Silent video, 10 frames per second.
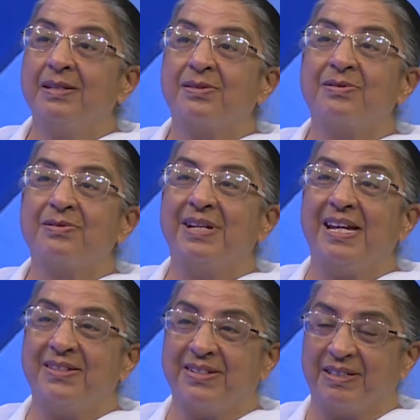its true
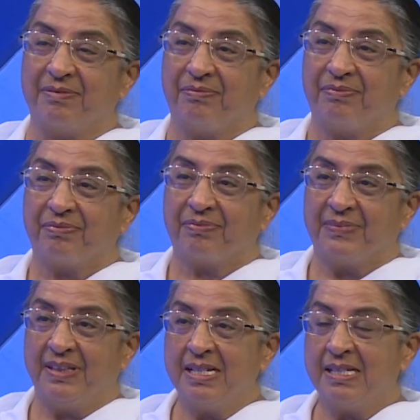nature.
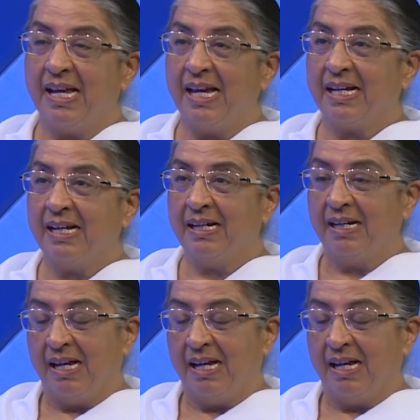Mm. Just like uh,